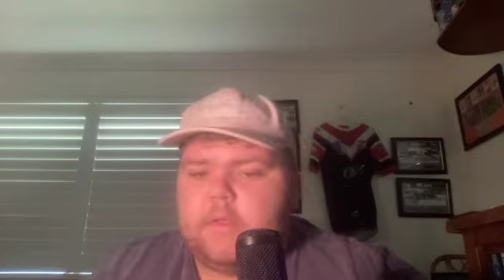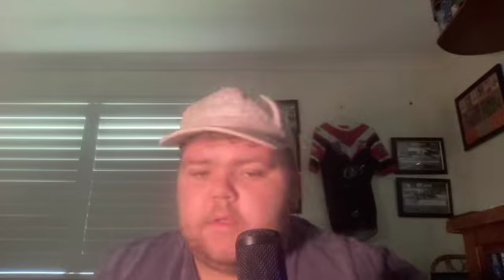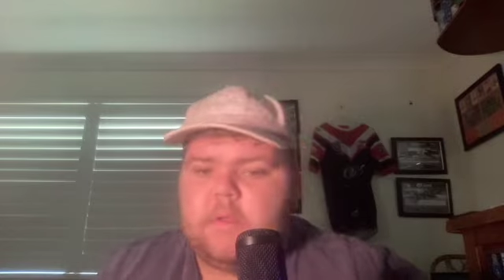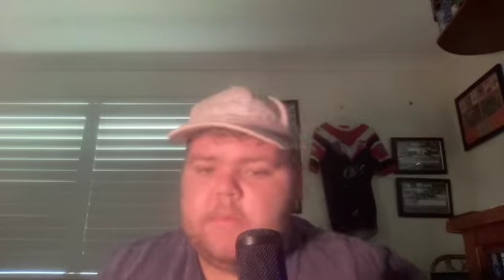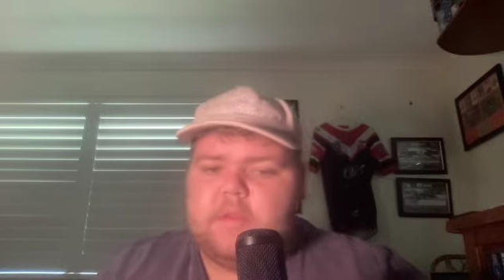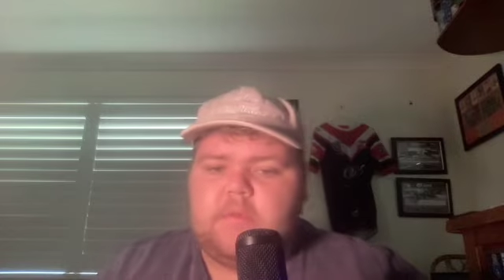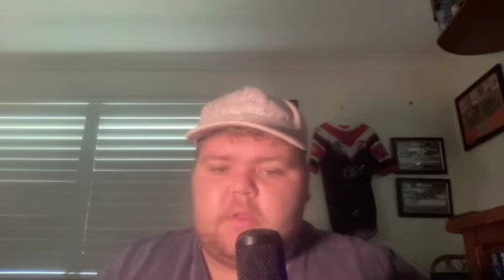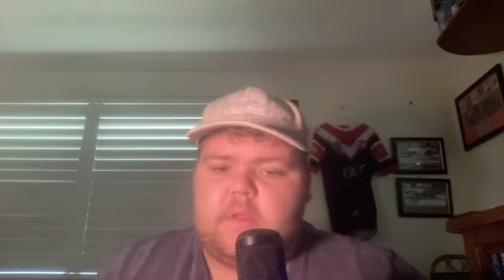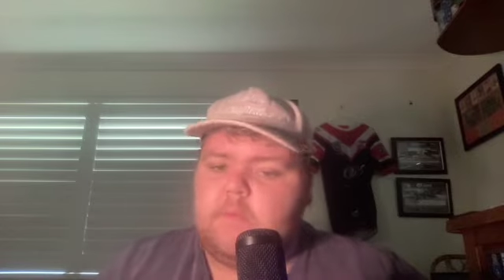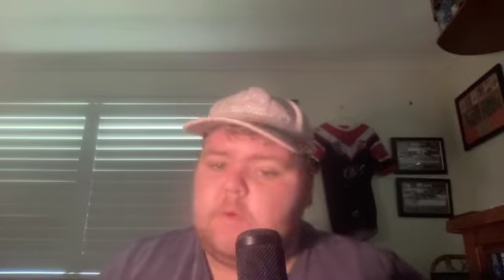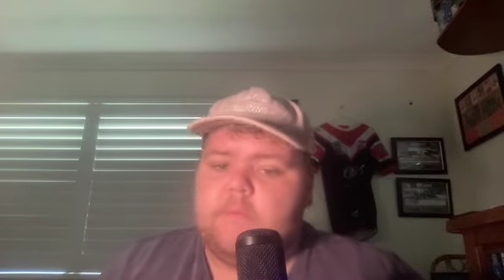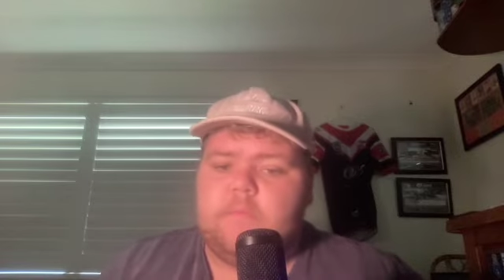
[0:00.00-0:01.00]
It's going to be
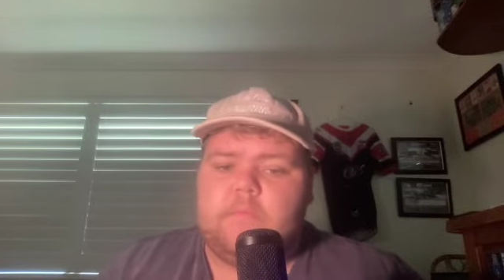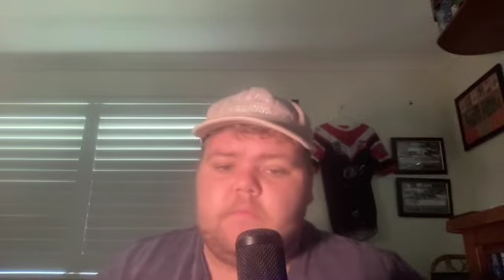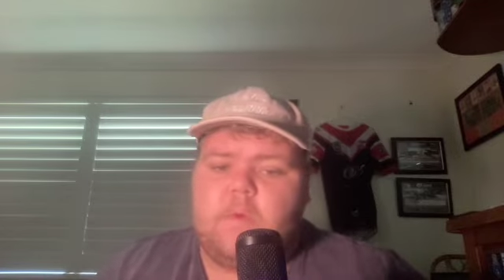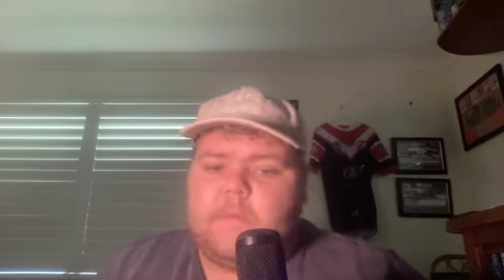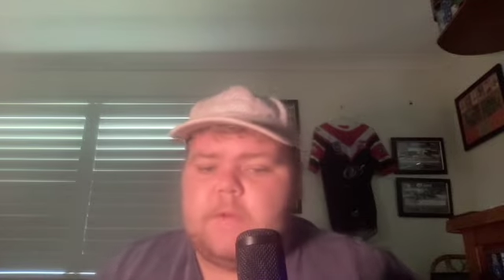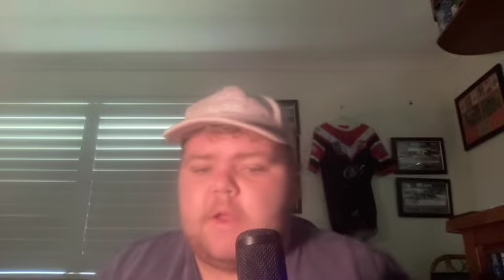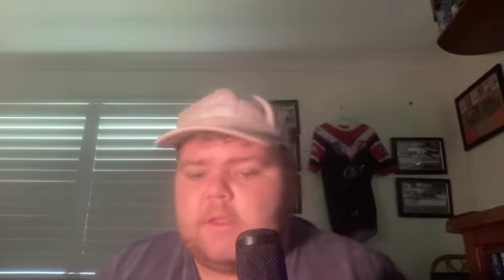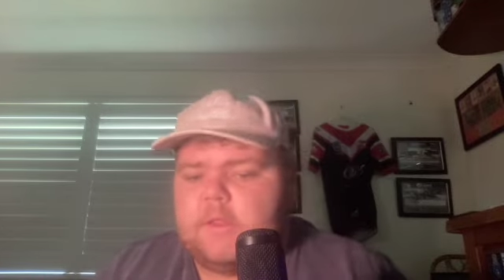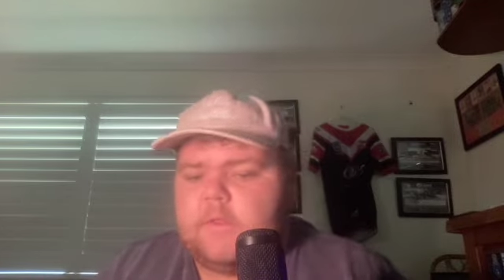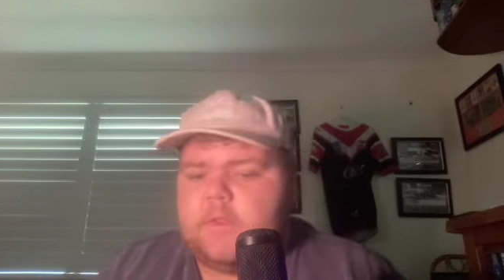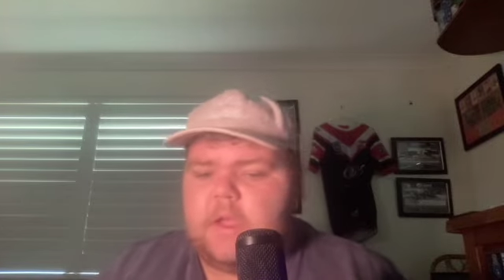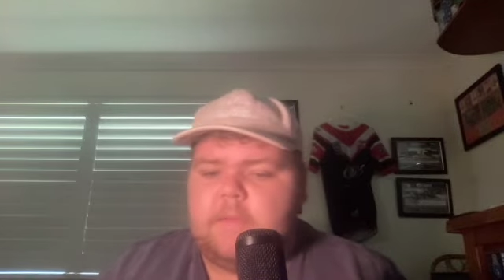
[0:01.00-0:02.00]
interesting what Robbo does in
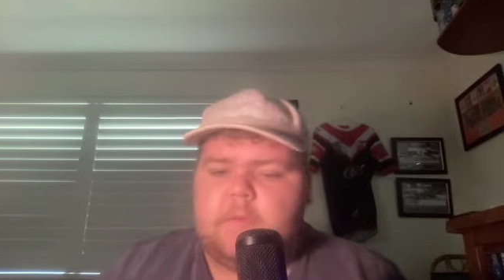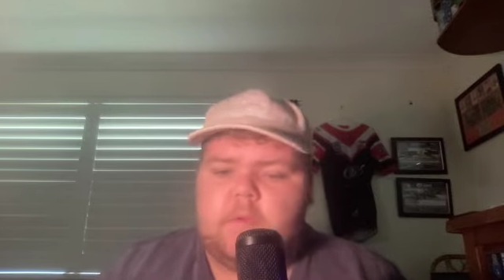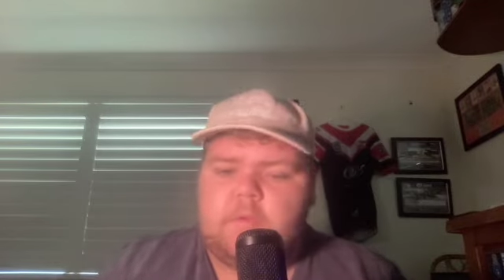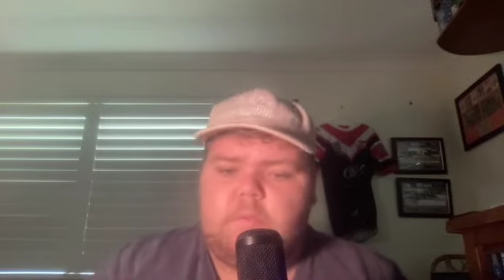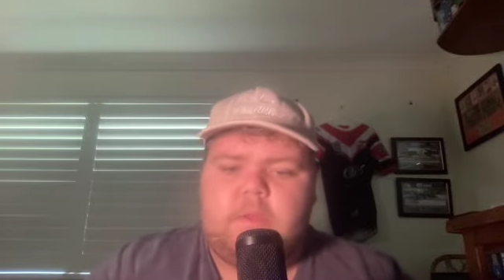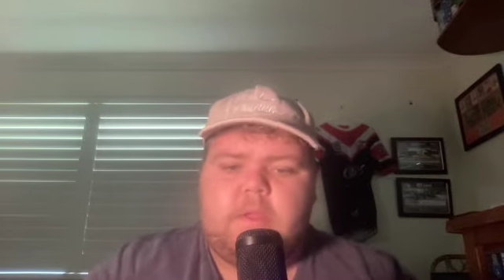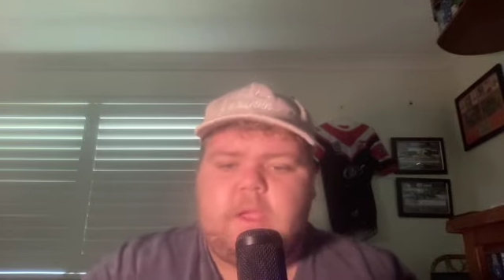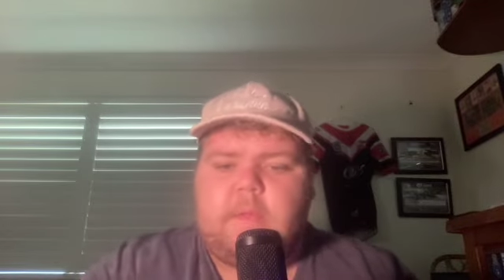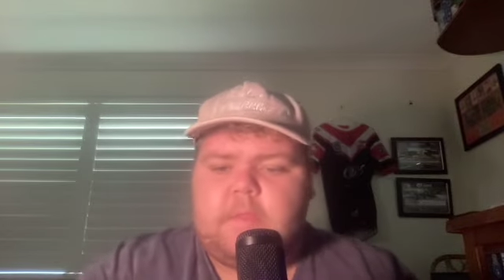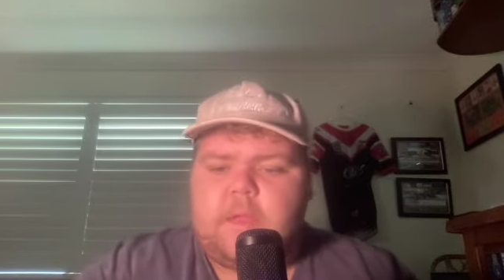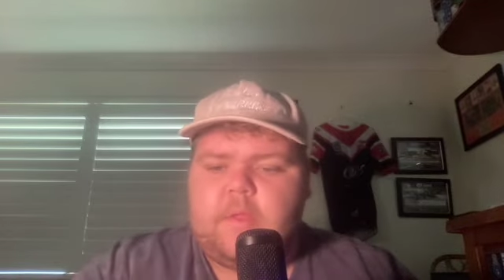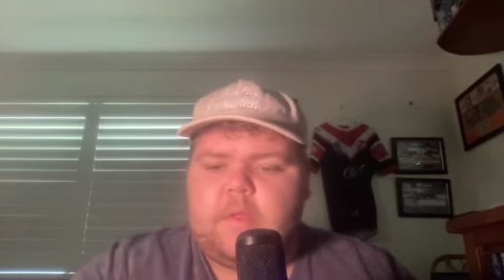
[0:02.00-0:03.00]
the team news when it
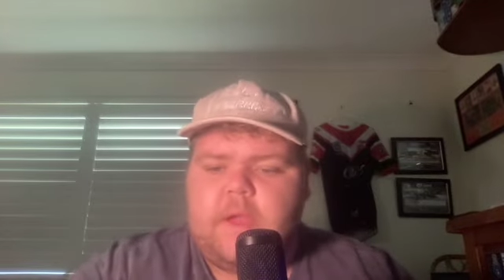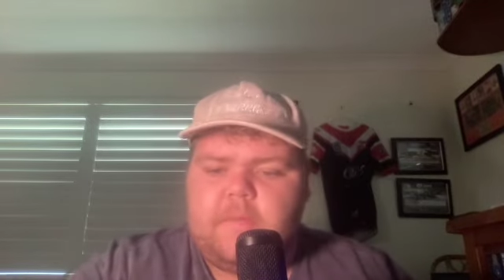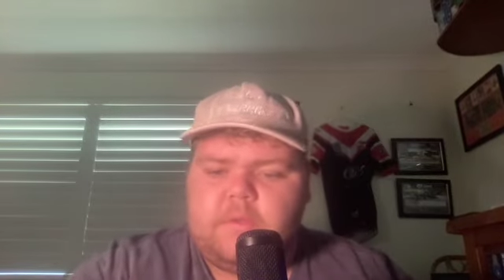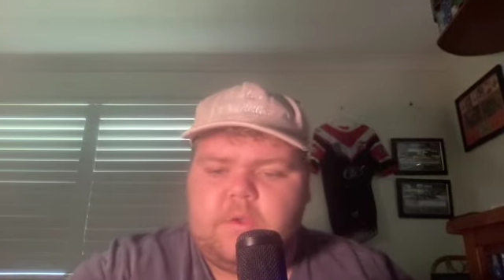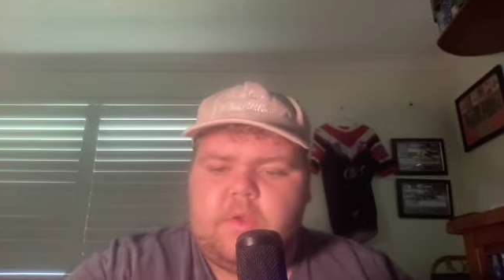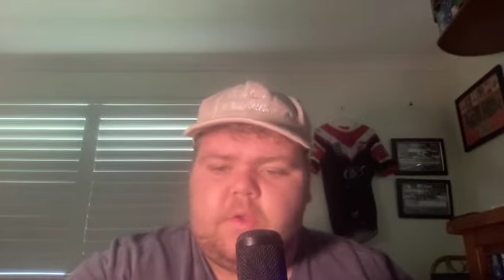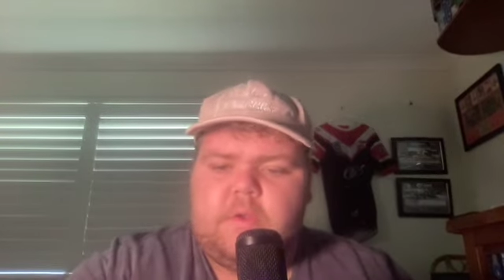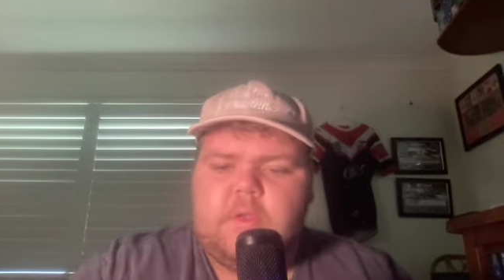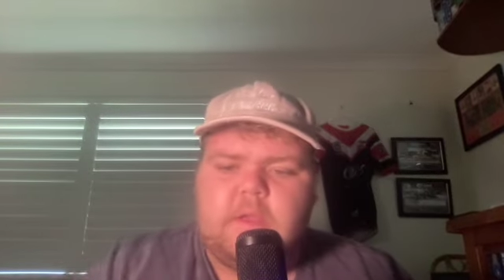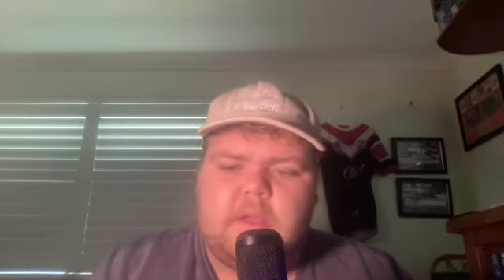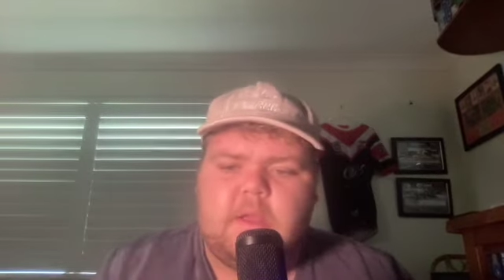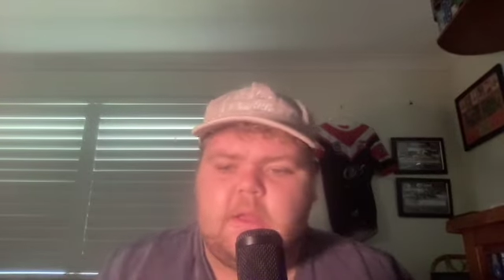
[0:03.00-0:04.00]
comes out this afternoon.
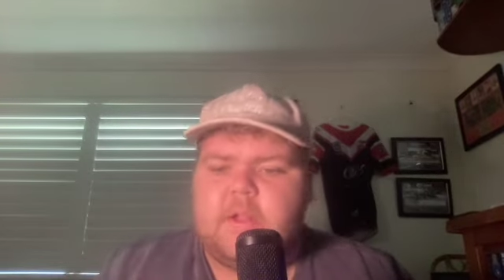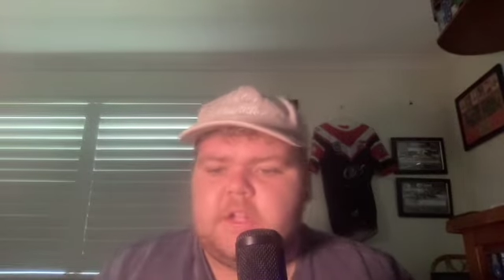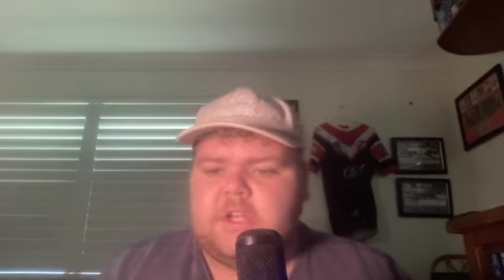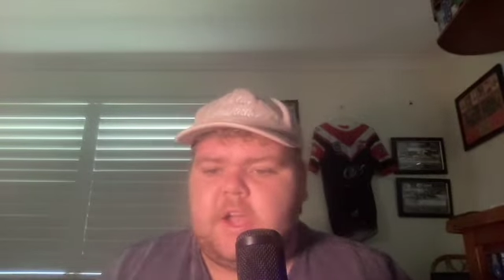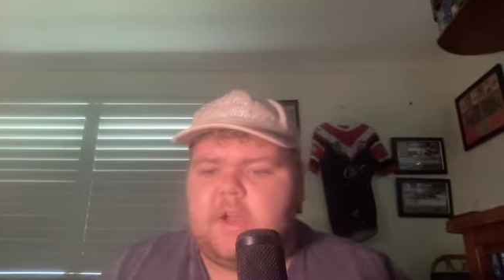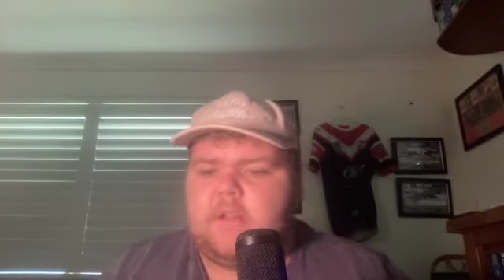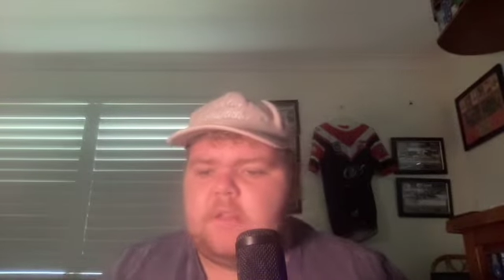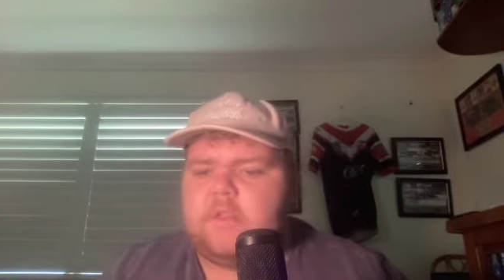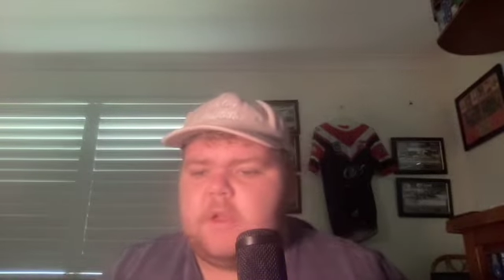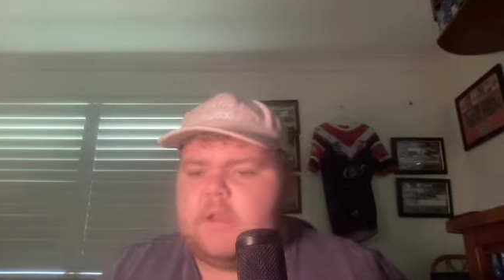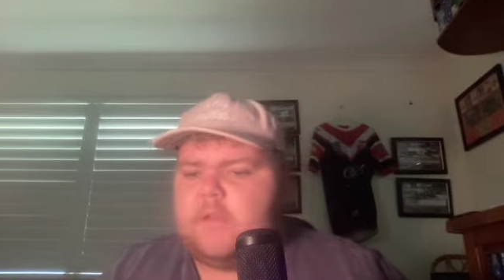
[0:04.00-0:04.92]
Sharks, I